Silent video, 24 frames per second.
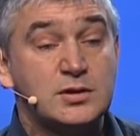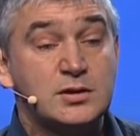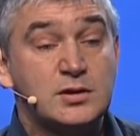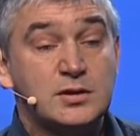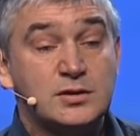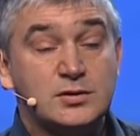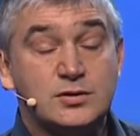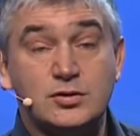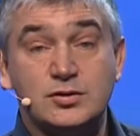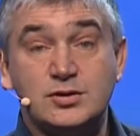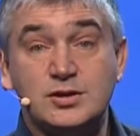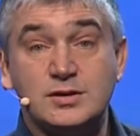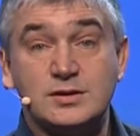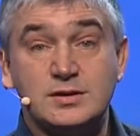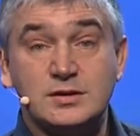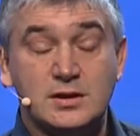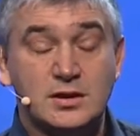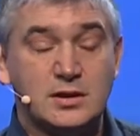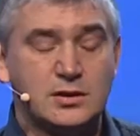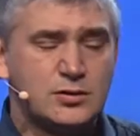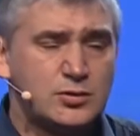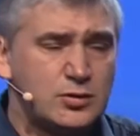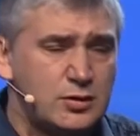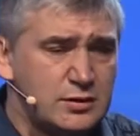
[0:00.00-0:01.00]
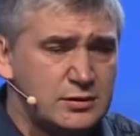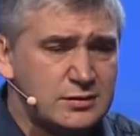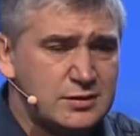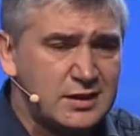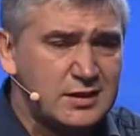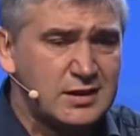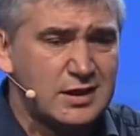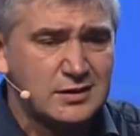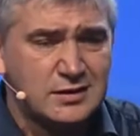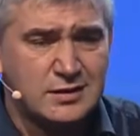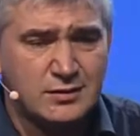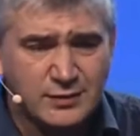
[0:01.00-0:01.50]

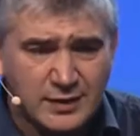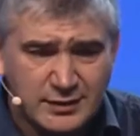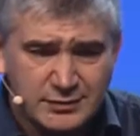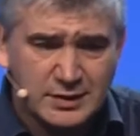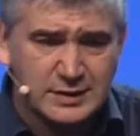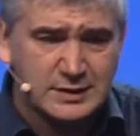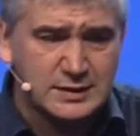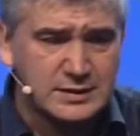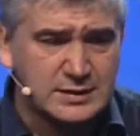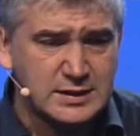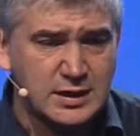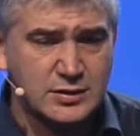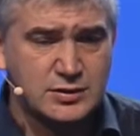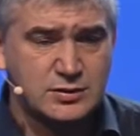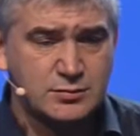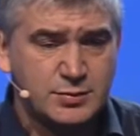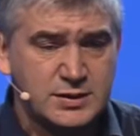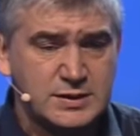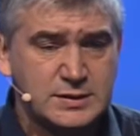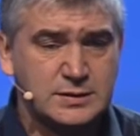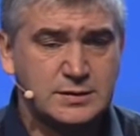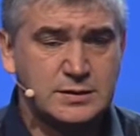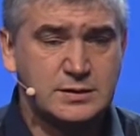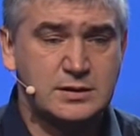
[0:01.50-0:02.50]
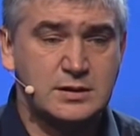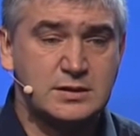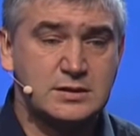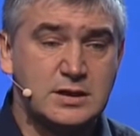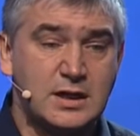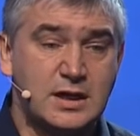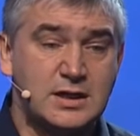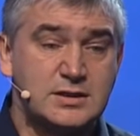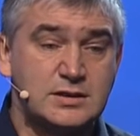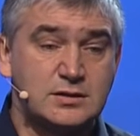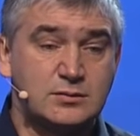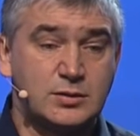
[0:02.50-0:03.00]
500,000 businesses as
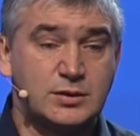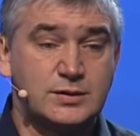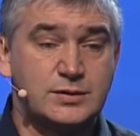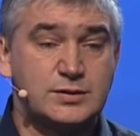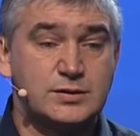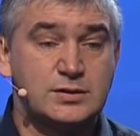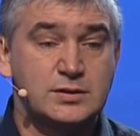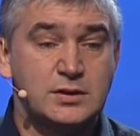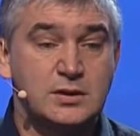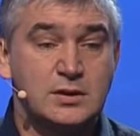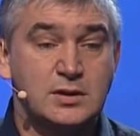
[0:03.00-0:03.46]
customers.